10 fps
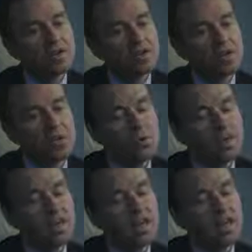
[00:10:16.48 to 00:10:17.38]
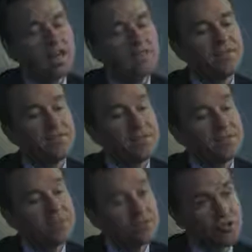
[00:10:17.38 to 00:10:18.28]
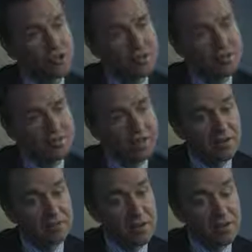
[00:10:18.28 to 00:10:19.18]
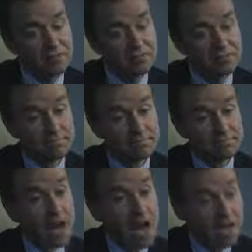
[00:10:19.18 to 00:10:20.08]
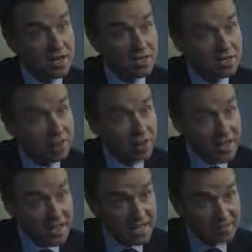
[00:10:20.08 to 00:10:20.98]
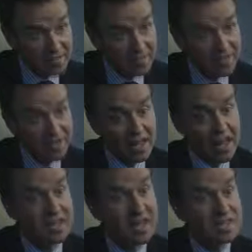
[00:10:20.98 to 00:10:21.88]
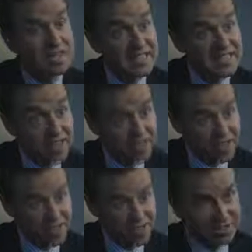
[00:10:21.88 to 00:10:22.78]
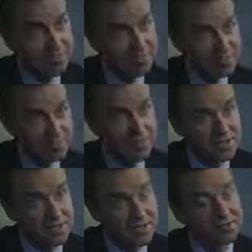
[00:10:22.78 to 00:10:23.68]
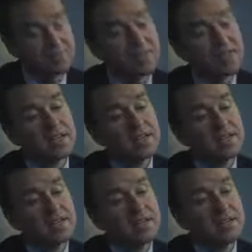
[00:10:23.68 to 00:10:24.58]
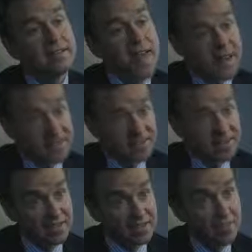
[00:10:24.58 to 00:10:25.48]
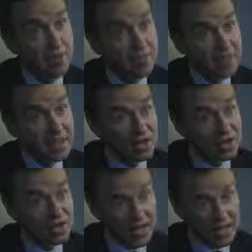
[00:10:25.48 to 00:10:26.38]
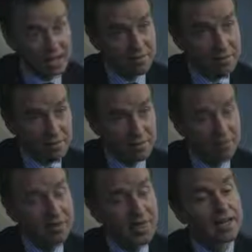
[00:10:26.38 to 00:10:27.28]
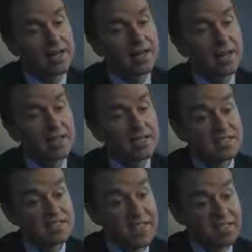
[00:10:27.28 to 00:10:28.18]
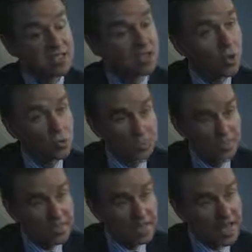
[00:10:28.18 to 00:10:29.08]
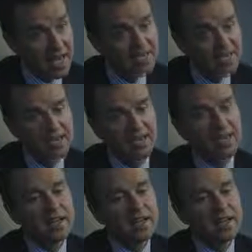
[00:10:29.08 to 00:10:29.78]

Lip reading: So if you can give a drug that will block the brake and cause an accelerator to the immune system, that could be a good thing in melanoma. And this, in fact, has shown to be the case.